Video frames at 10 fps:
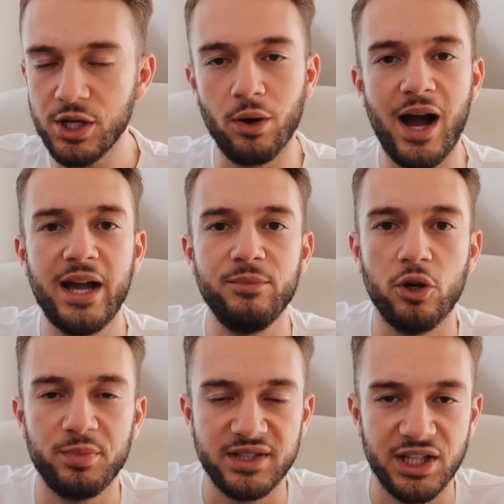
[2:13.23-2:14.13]
you know, I am
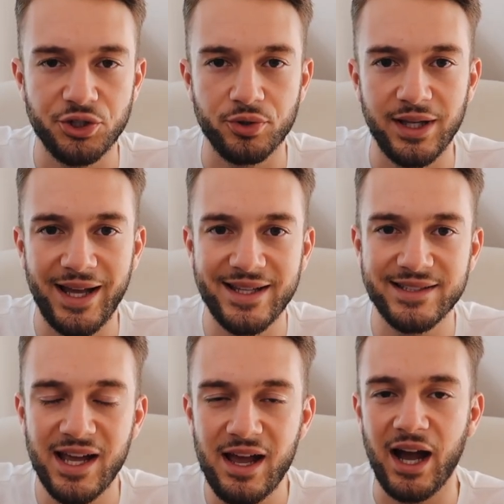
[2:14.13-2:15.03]
your potential
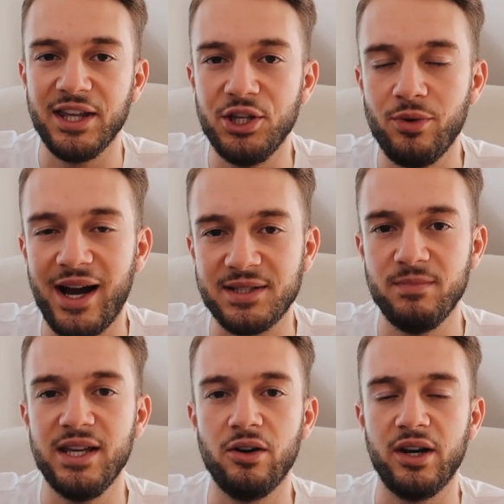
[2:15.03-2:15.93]
client and you add
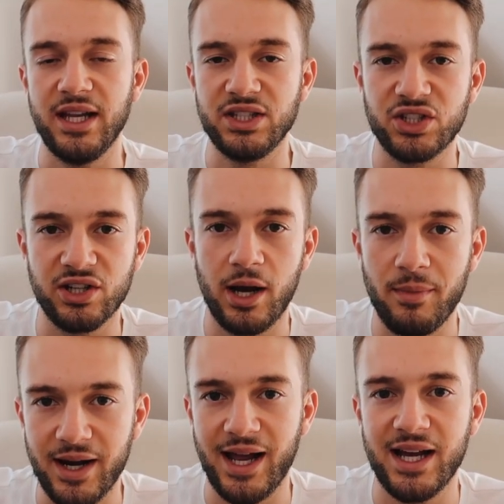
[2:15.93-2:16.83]
me on
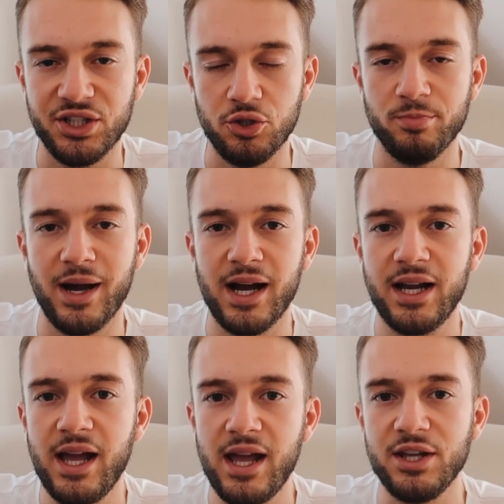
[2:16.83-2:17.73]
Instagram and I add you back.